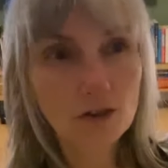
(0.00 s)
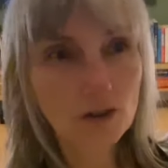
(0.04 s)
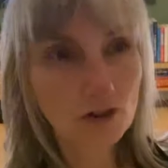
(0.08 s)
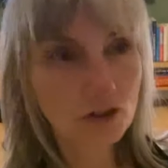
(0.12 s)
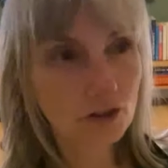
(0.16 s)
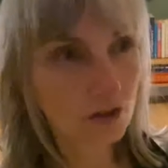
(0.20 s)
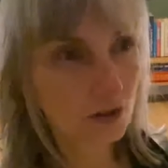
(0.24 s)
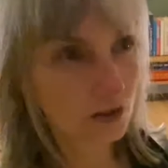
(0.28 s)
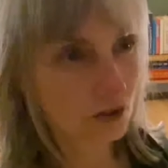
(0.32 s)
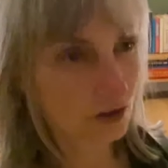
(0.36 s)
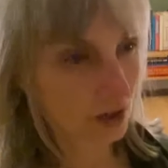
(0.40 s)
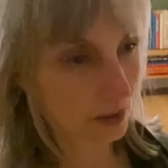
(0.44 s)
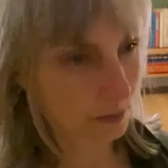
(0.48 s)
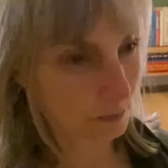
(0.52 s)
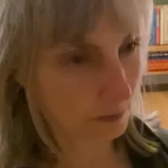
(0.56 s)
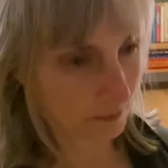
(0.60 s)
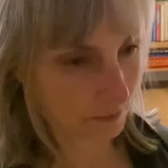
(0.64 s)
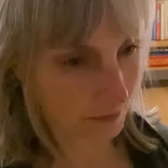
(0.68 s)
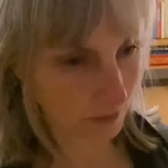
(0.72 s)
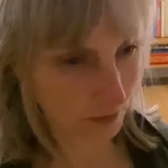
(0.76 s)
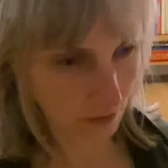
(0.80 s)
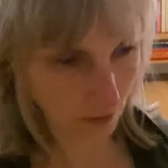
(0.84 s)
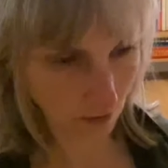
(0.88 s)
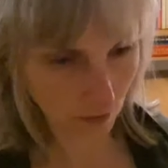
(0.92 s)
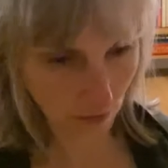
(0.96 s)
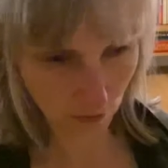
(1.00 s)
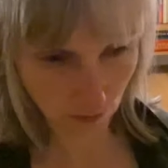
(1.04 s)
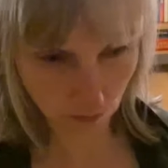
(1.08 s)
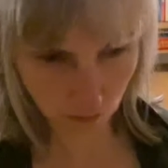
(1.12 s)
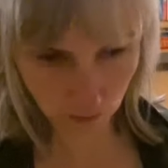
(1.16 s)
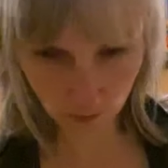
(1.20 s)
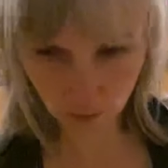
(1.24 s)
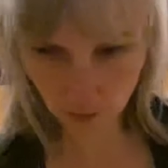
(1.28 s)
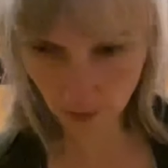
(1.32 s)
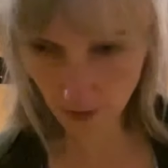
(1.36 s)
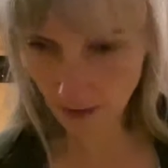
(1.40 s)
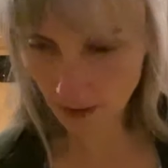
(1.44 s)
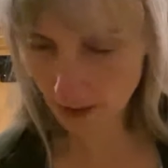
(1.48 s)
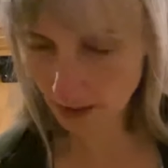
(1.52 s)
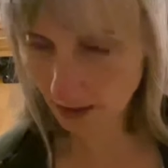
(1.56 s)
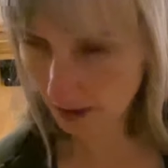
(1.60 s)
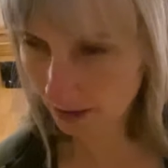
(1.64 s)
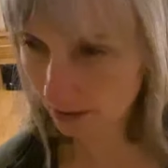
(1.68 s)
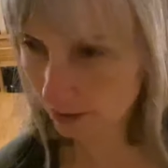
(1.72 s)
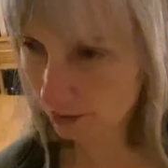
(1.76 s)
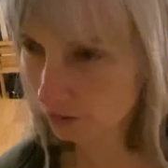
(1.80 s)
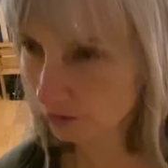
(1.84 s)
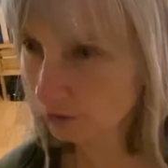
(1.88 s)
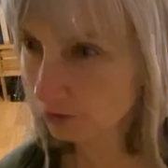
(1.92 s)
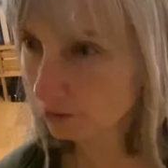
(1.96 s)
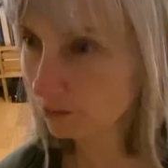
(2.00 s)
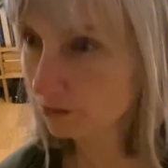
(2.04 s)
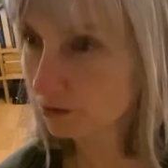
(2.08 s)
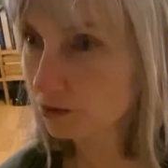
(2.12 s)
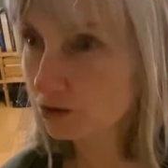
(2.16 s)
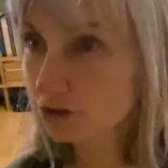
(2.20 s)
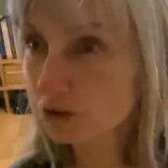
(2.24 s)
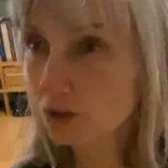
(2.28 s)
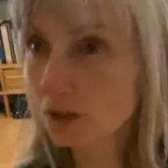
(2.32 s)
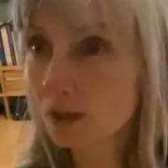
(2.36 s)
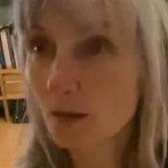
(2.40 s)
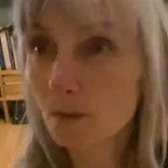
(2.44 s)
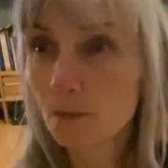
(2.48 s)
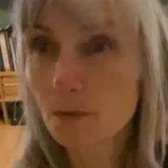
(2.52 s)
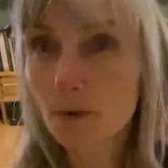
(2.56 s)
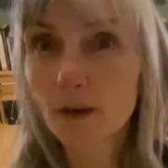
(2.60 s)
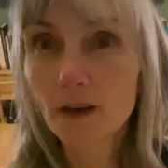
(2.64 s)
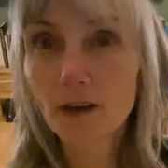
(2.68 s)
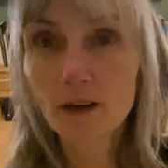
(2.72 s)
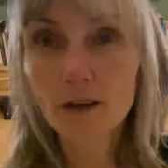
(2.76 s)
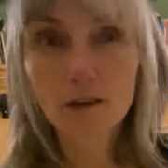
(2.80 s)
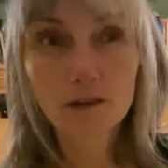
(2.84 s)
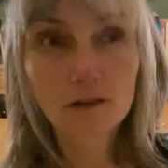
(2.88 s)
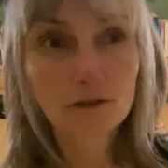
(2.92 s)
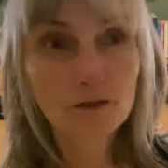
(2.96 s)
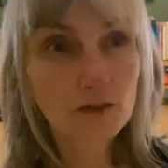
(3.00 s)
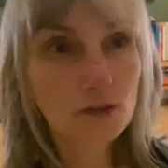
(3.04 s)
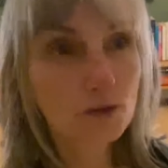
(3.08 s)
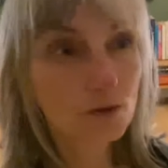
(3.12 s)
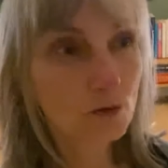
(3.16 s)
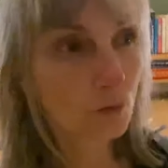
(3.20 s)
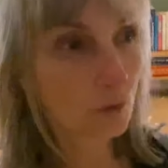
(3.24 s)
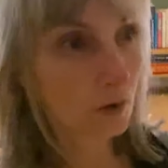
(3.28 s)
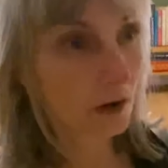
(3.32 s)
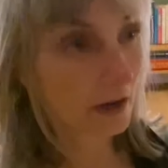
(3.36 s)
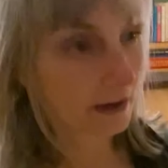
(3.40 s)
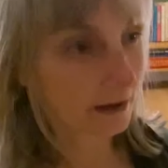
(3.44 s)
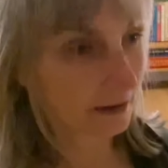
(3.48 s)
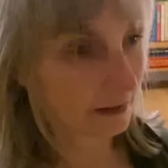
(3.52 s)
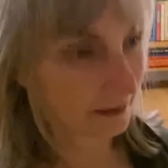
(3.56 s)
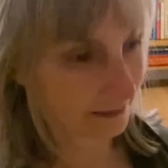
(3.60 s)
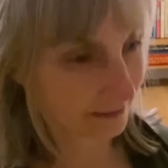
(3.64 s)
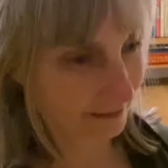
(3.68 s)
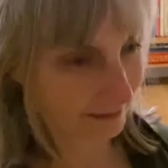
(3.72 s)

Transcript: the shape of a circle and you know the shape of a square